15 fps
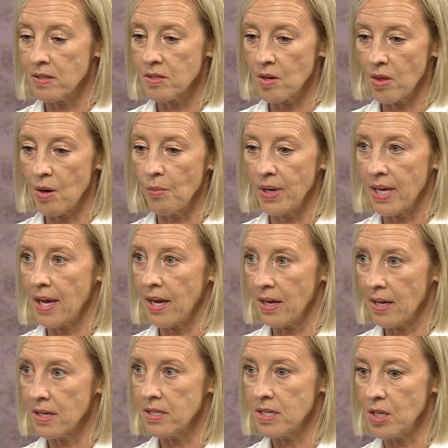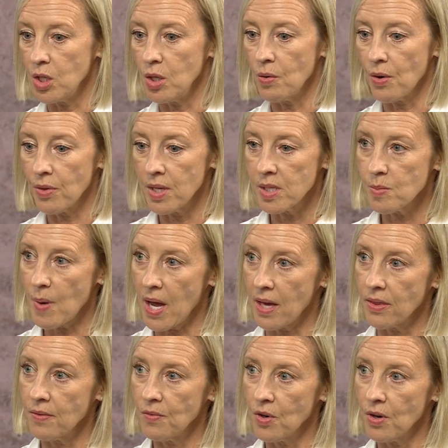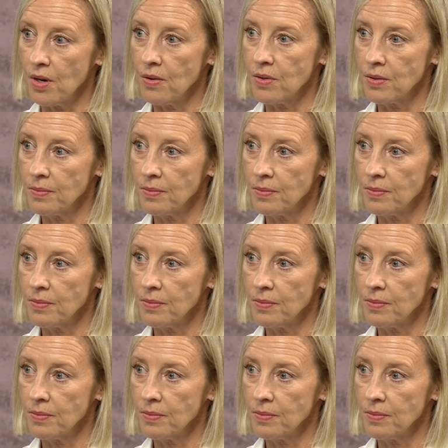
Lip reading: so that we can continue on this path of growth.